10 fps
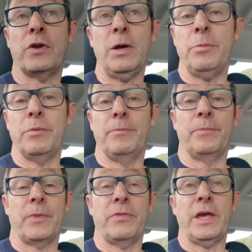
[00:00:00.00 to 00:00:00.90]
Club.
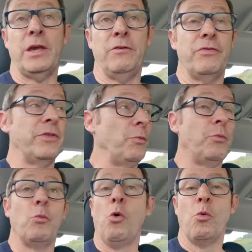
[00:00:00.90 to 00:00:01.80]
Thank you for the
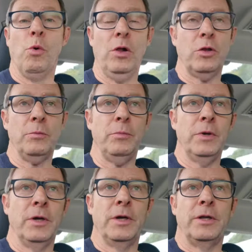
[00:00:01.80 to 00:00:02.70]
warm welcome.
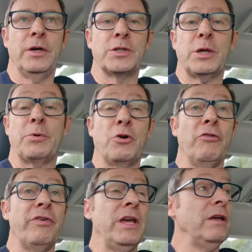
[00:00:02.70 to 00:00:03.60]
Nice cup of
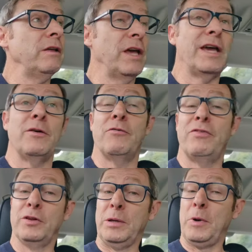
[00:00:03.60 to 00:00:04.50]
coffee. They
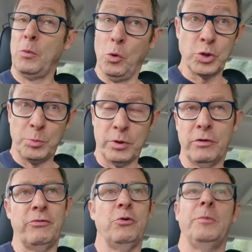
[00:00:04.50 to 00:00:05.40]
filled up my water bottle
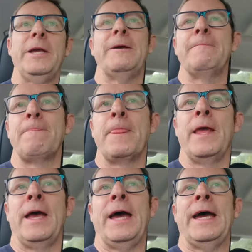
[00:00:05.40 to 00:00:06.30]
for me,
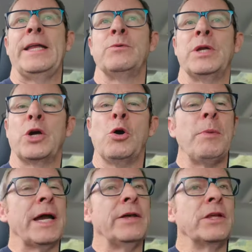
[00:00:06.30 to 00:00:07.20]
and when I got
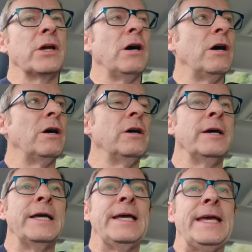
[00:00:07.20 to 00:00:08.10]
back in the car,
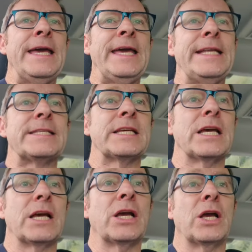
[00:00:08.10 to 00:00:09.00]
it
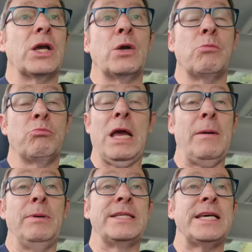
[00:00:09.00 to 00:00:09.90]

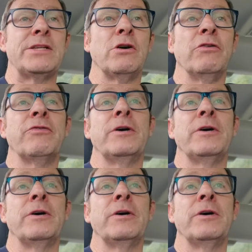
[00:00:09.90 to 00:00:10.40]
happily set off.